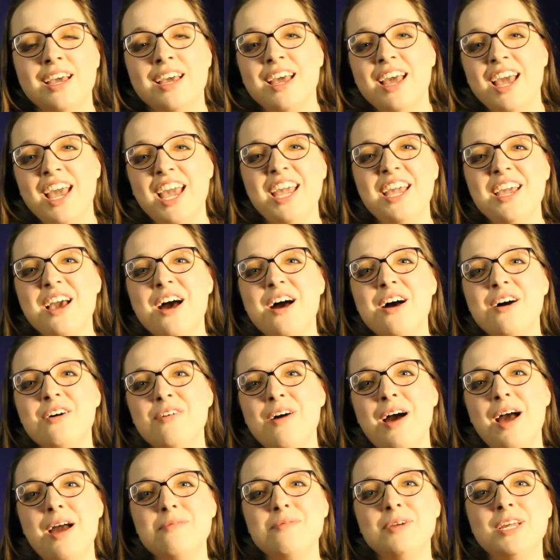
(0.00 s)
Hey yo,
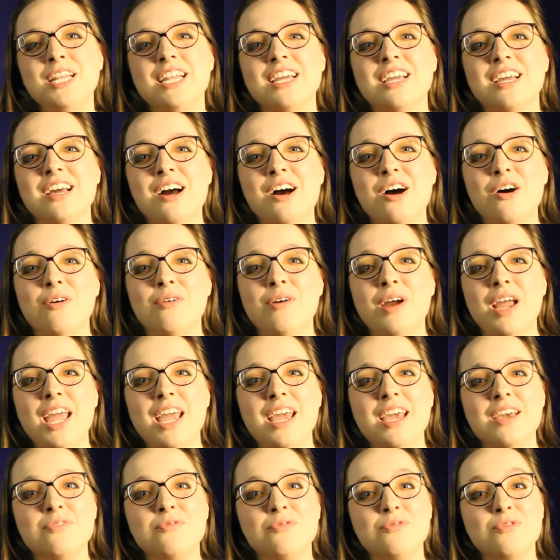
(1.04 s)
I'm Indiegeaux.
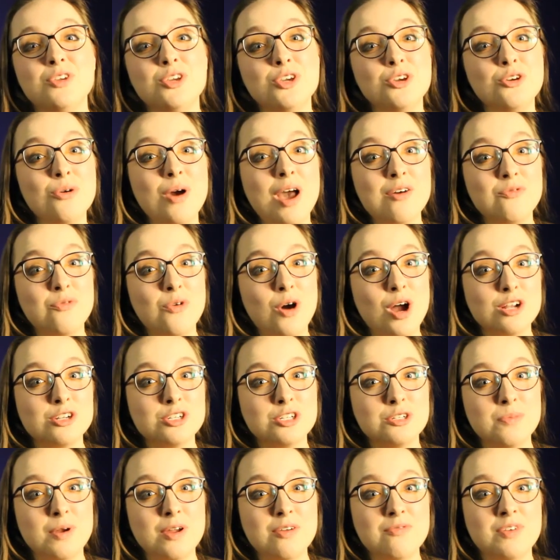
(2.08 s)
If you have
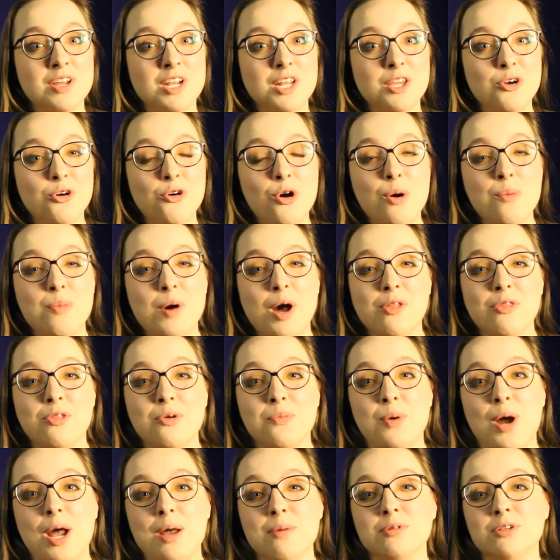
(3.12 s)
watched my video about the
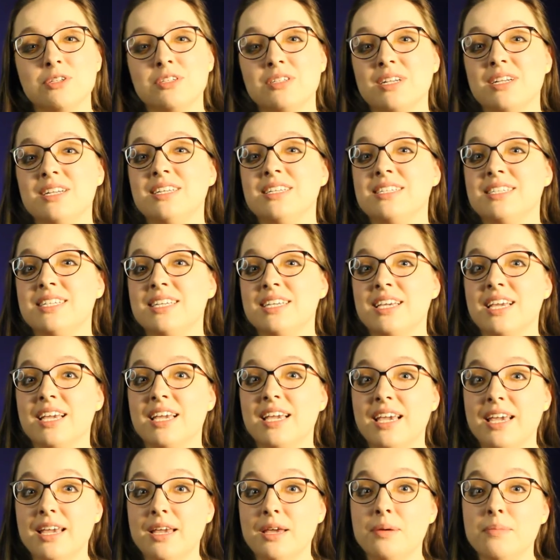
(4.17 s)
Bible study Seeking
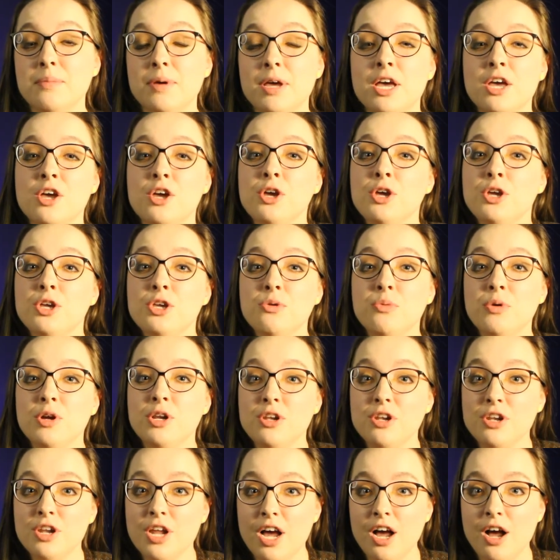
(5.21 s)
Him, you
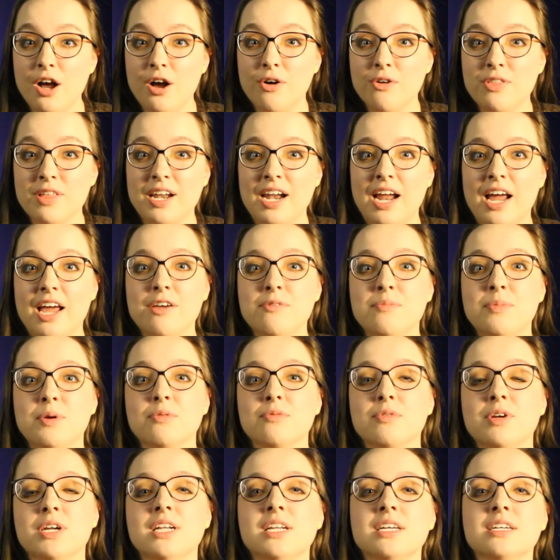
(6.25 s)
would know that I have
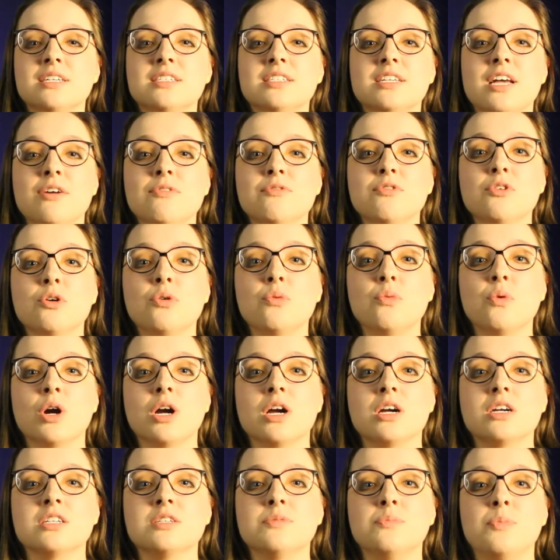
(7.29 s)
been reading several
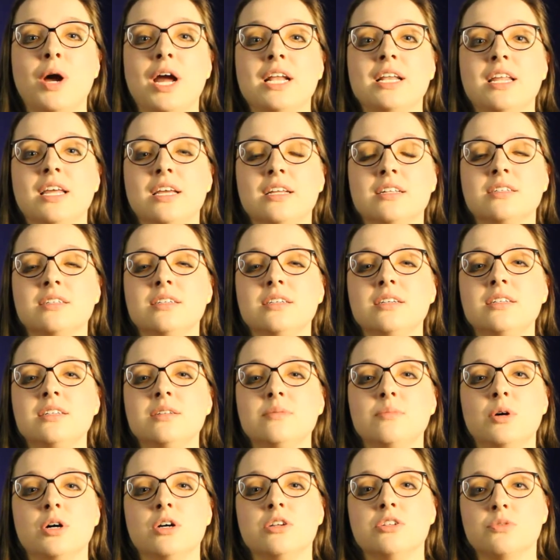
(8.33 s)
works by Nancy
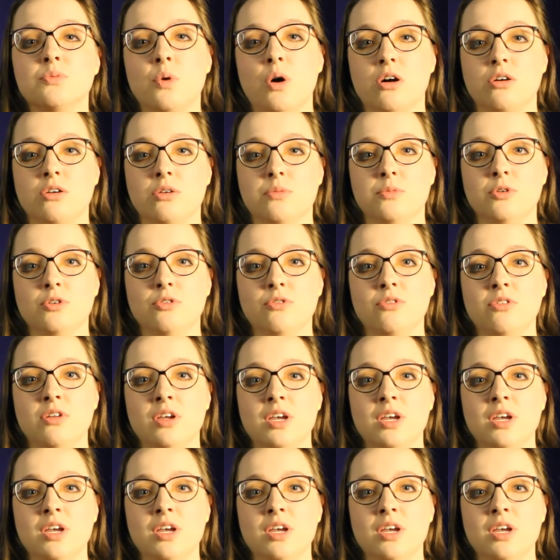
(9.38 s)
DeMoss Wolgemuth.